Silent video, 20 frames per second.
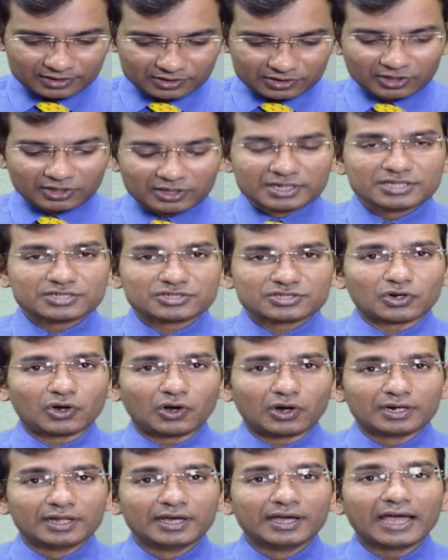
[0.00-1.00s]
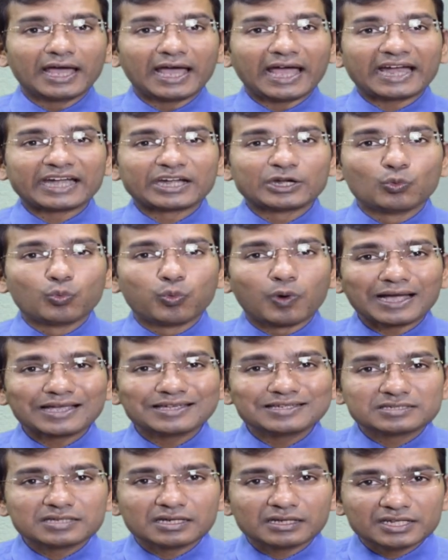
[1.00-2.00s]
Third is called
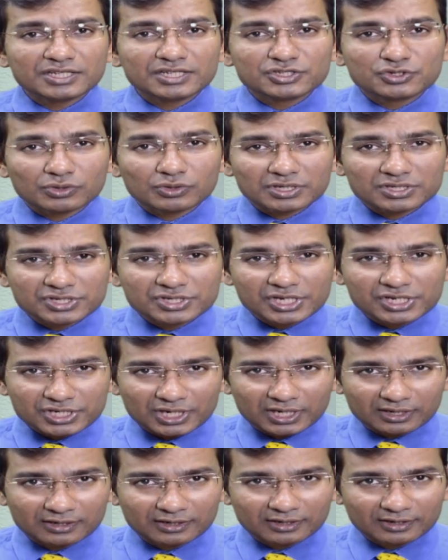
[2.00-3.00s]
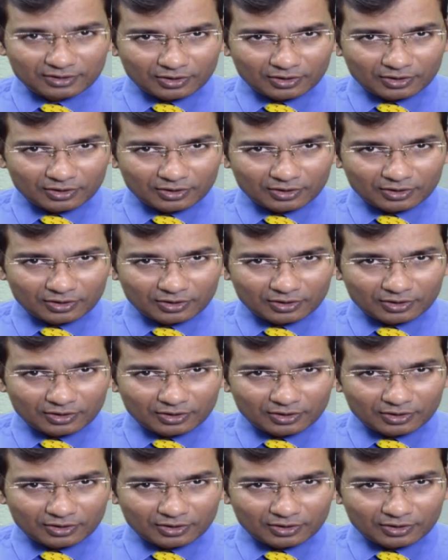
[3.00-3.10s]
advisory jurisdiction.